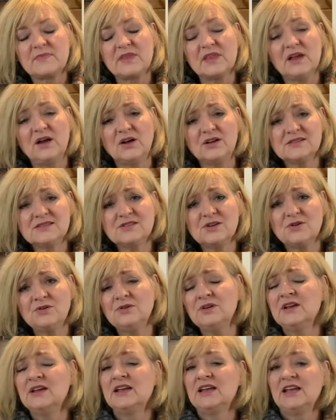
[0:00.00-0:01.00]

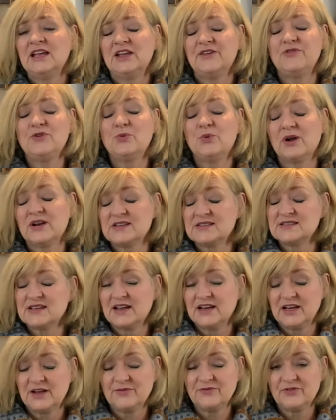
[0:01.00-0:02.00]
Also, if you want to
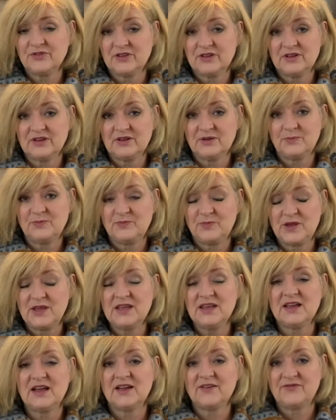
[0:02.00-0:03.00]
sign up for the
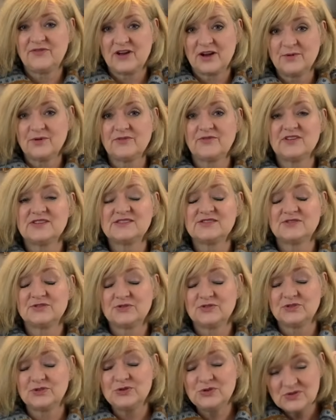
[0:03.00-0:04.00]
PEI Fibre
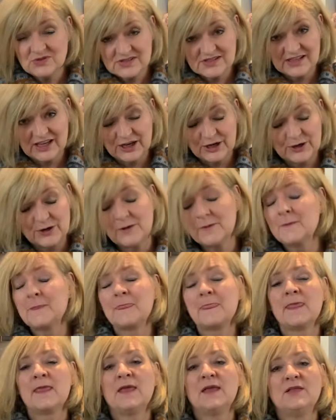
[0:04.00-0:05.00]
Festival newsletter,
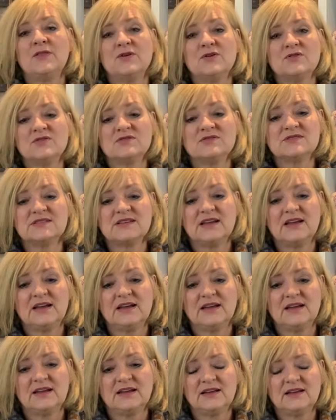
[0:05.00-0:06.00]
there's
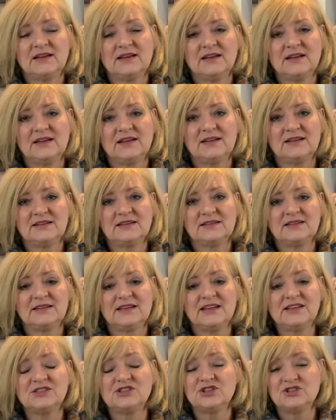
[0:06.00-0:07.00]
a
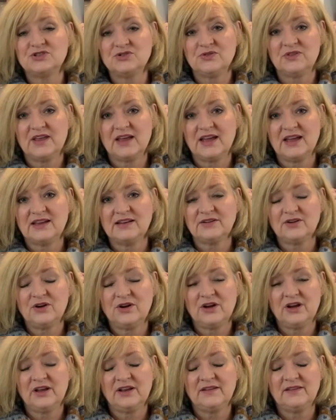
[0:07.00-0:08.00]
link to do that
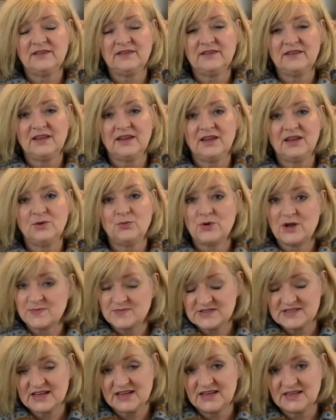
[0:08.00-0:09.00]
on the
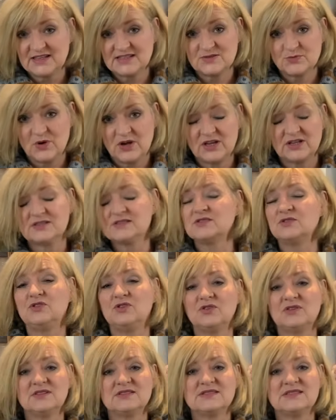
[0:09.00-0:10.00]
website as well. So
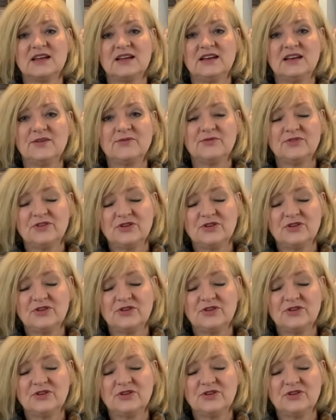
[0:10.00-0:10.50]
you can sign up for the